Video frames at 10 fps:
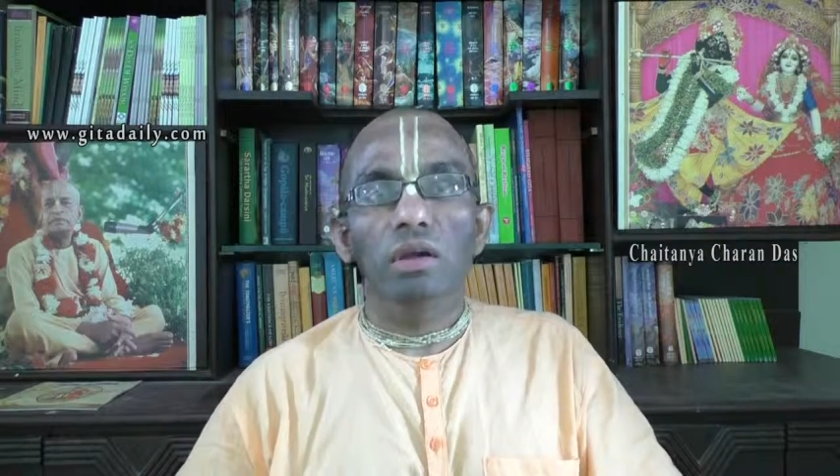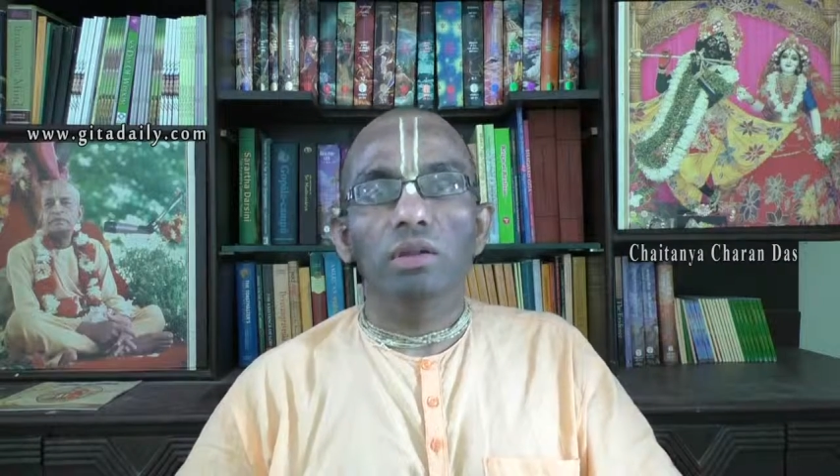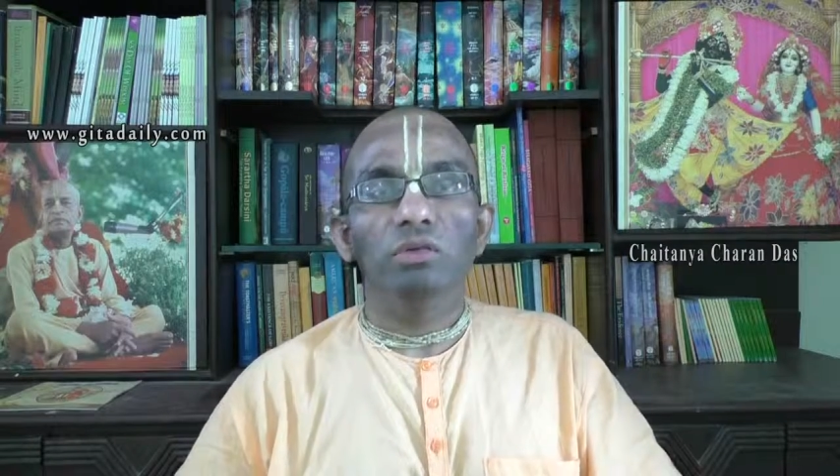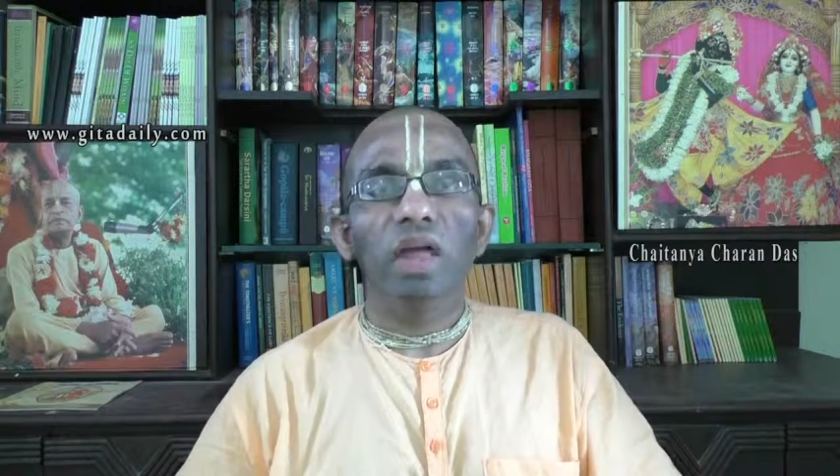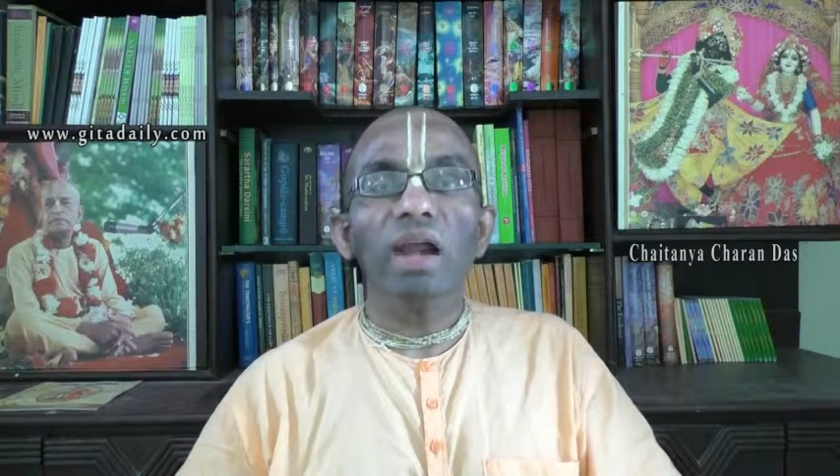
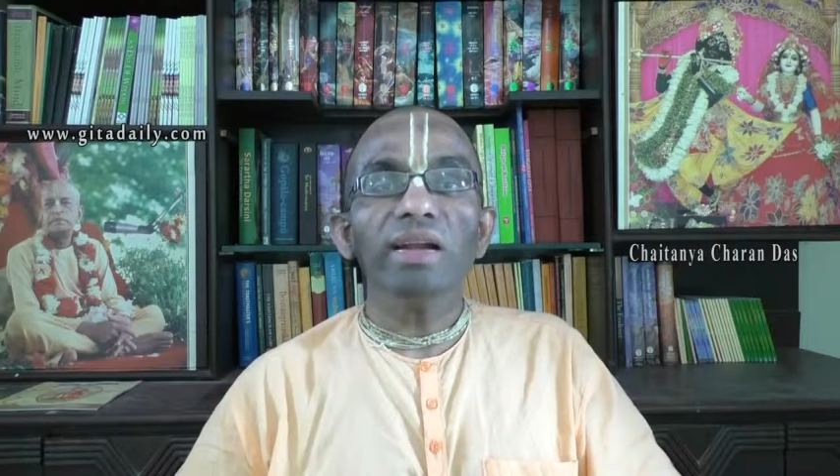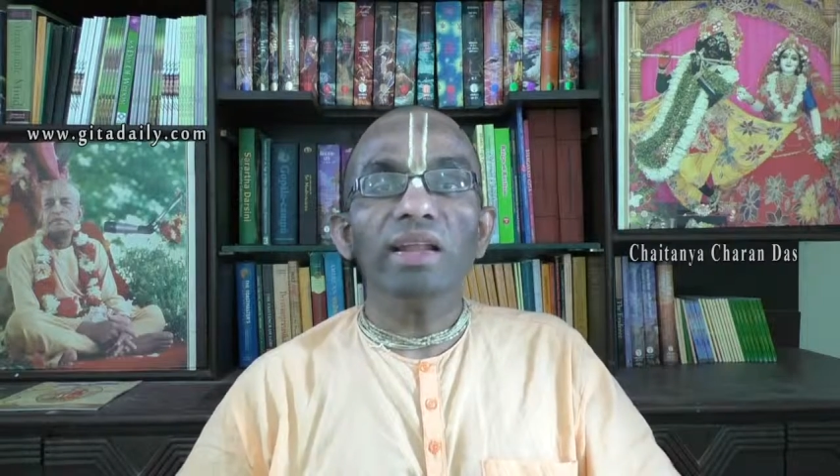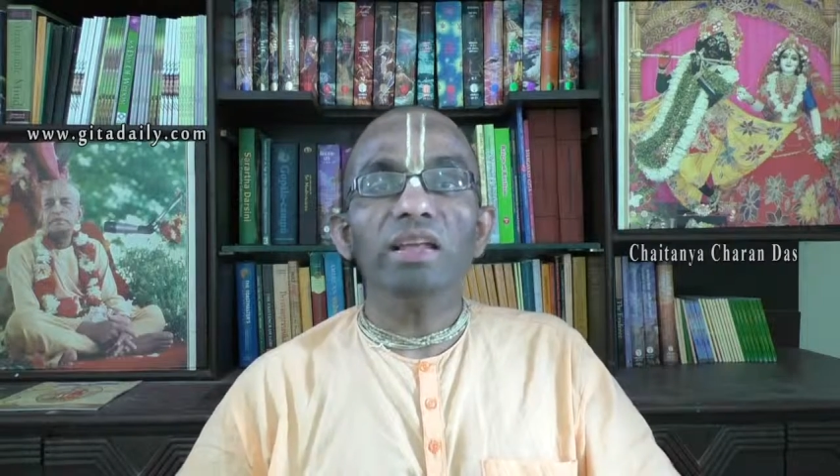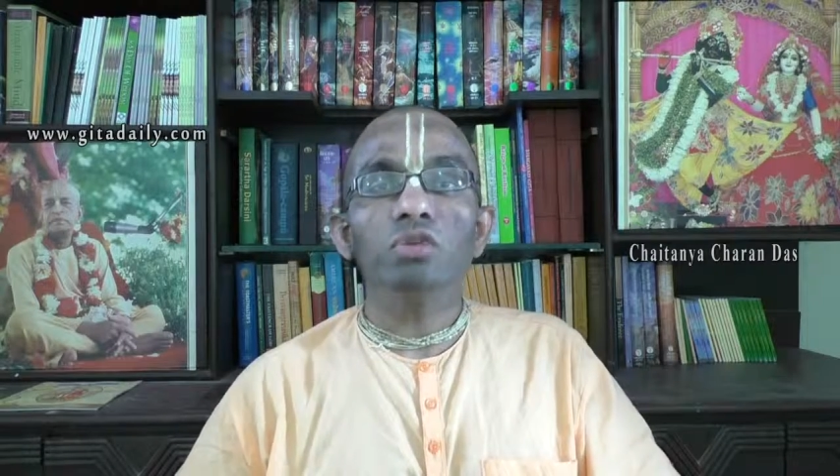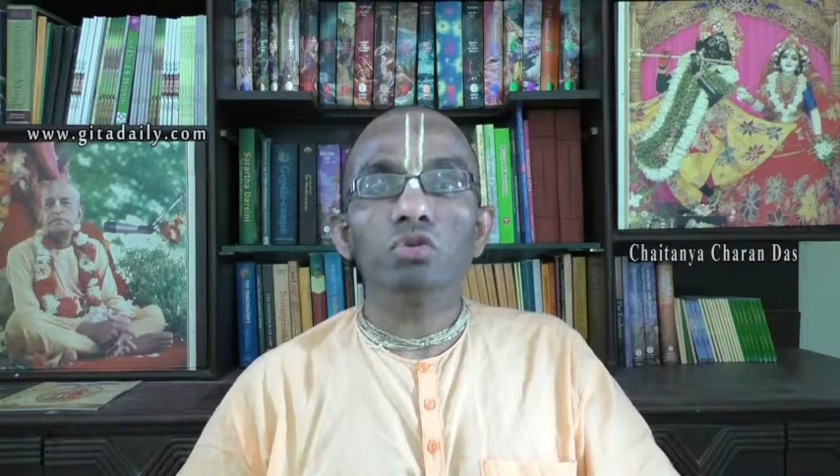Now that
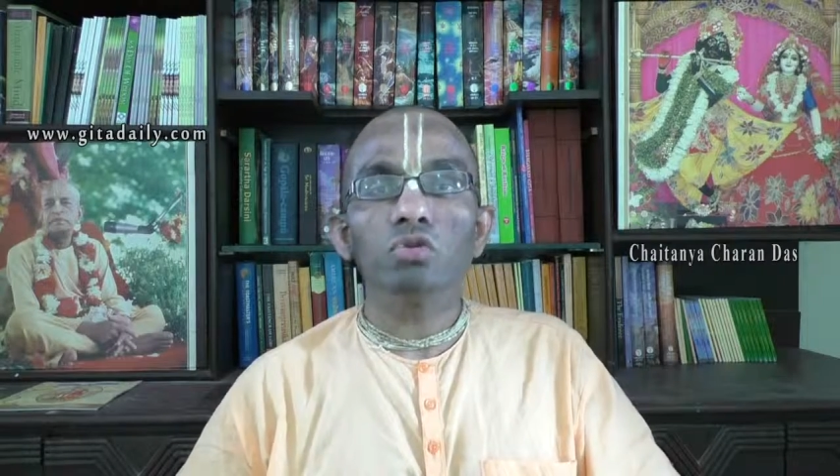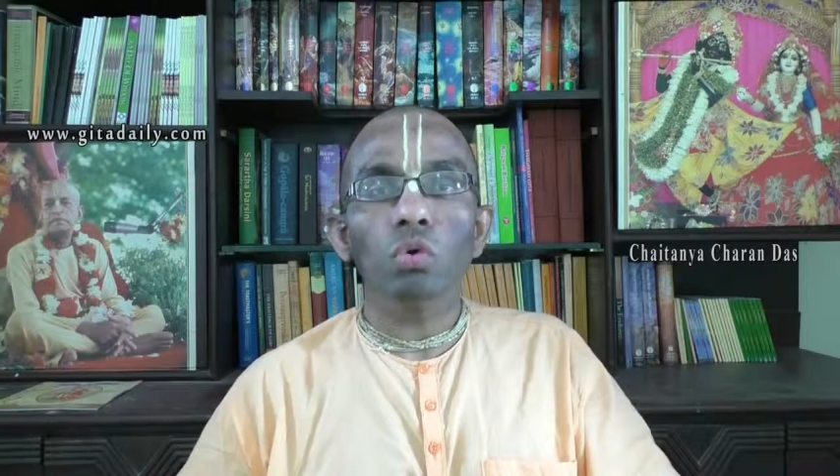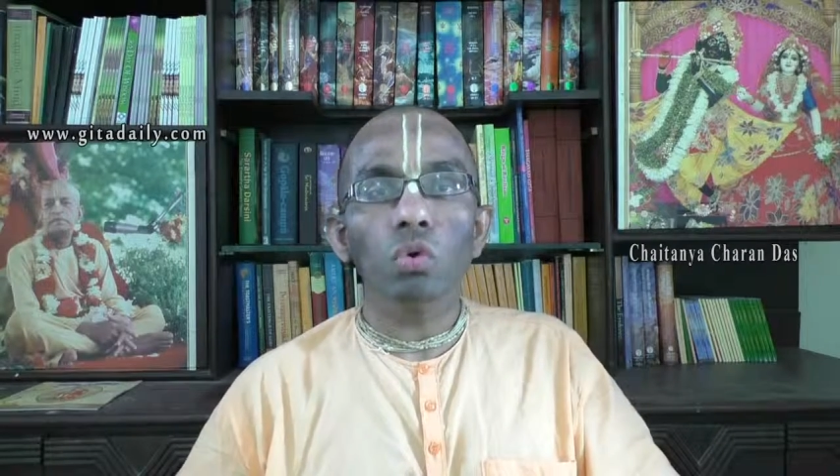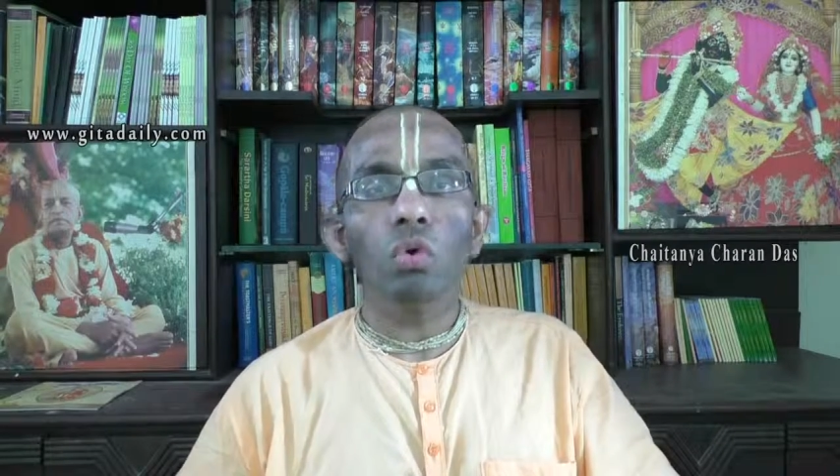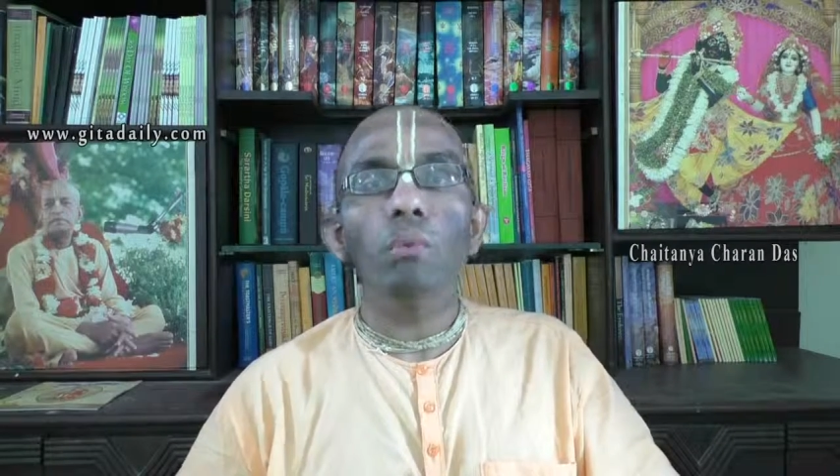takes
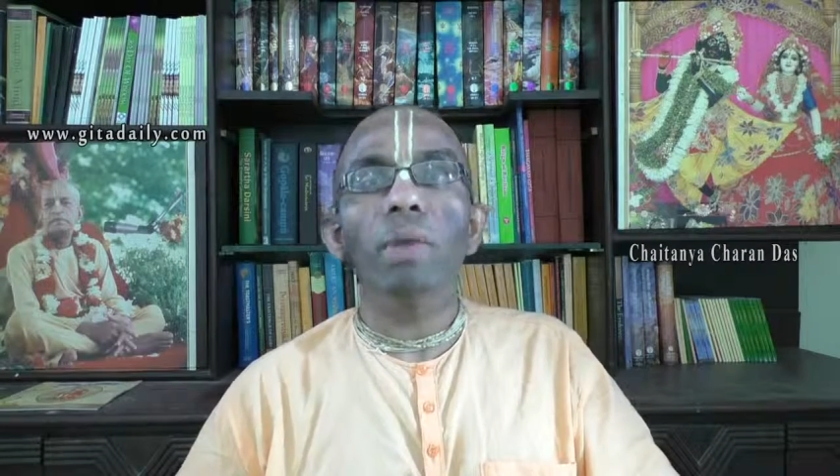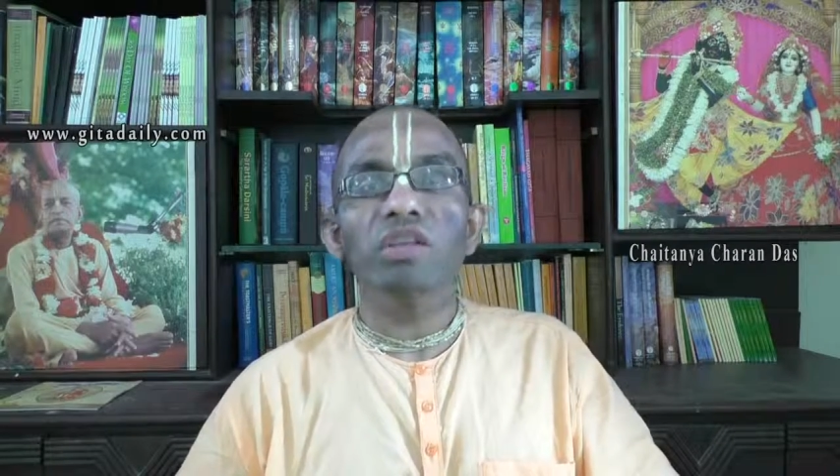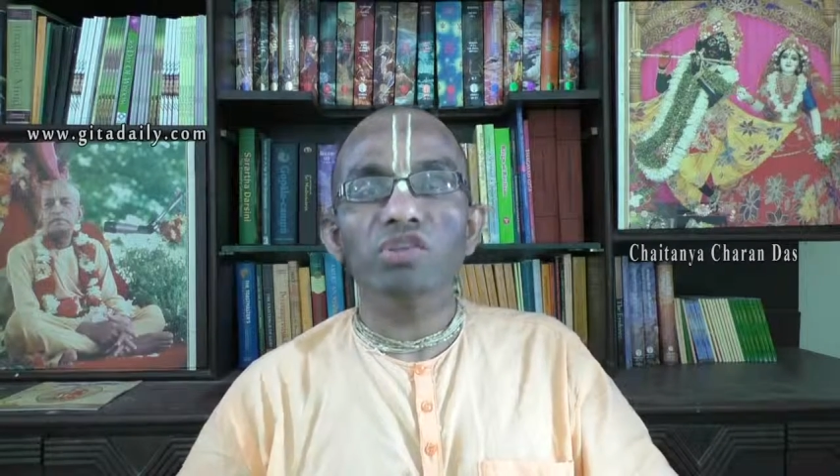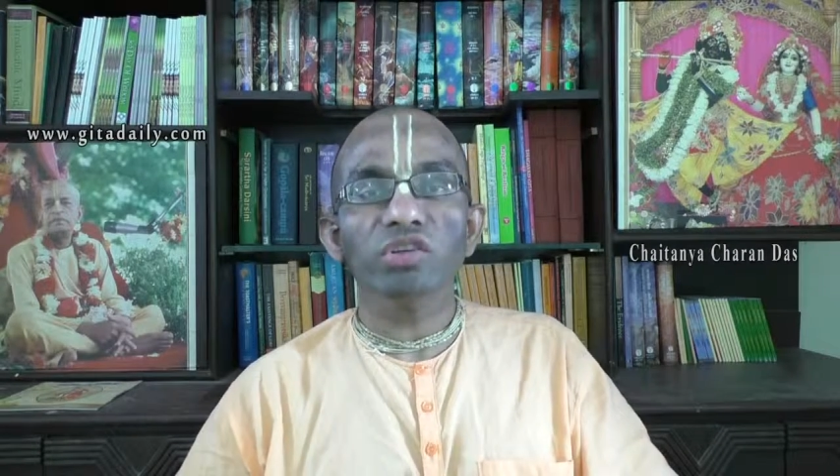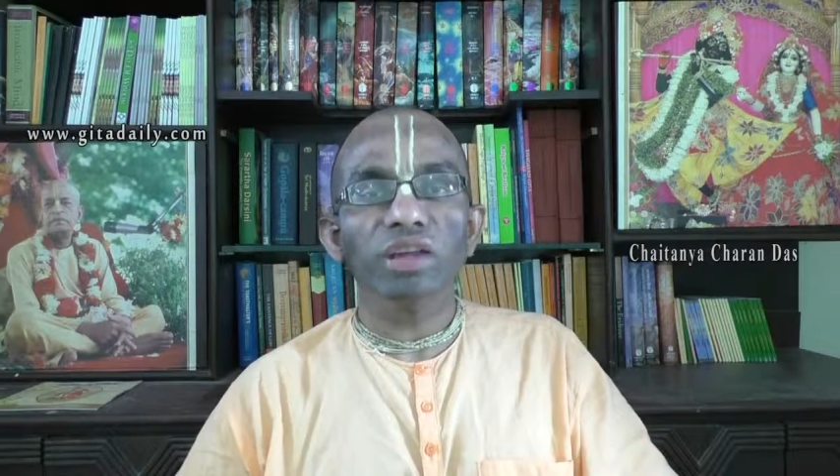so
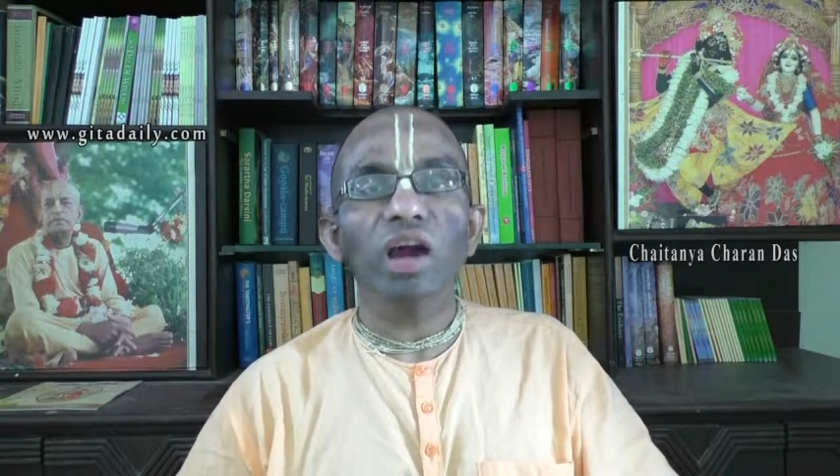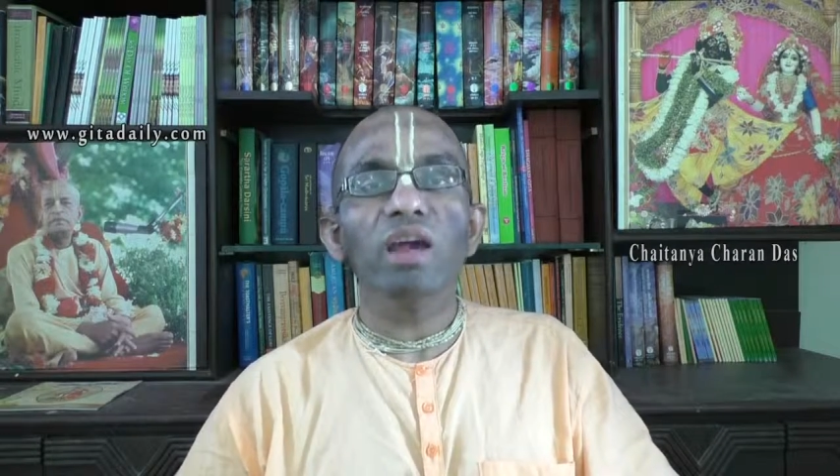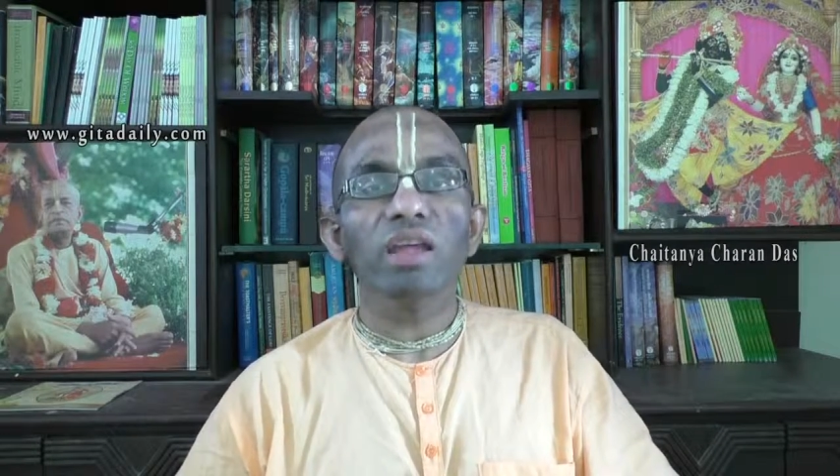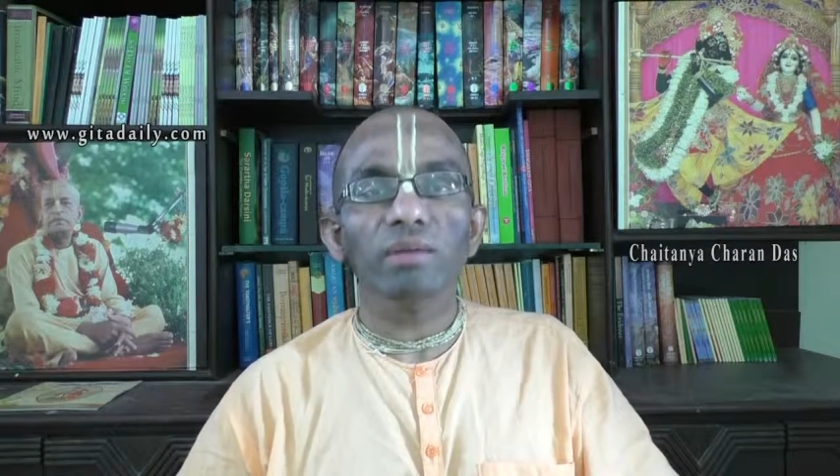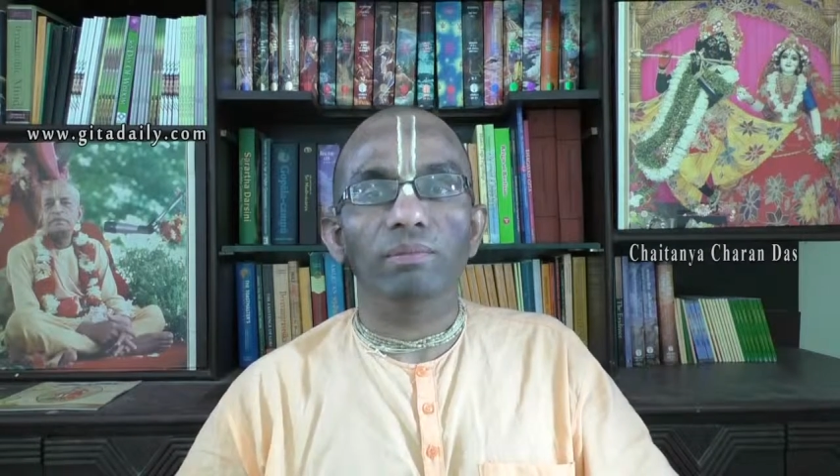much
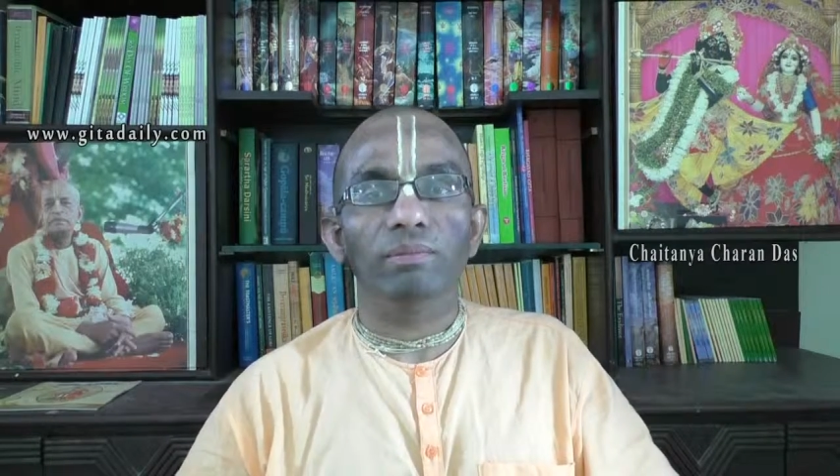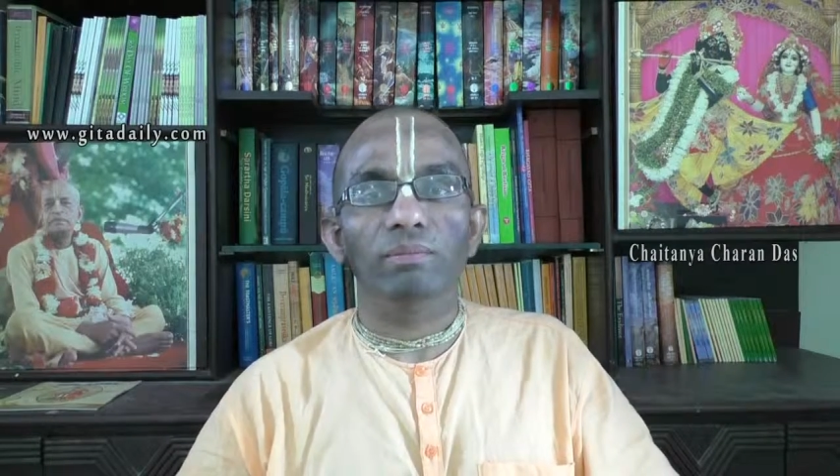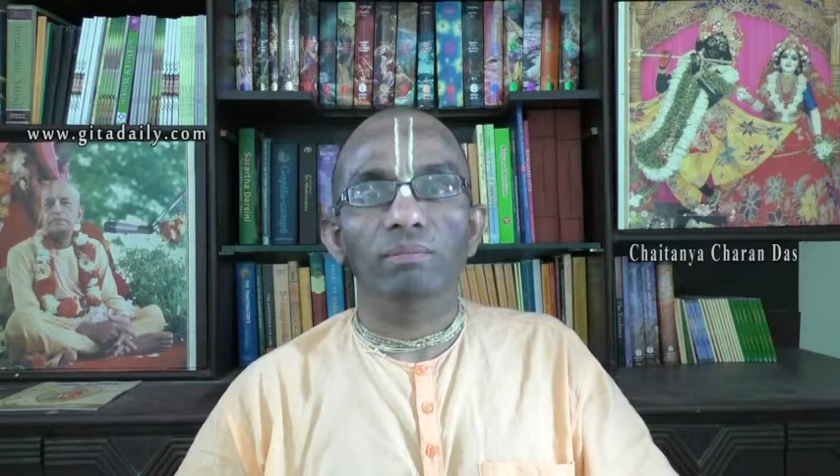time.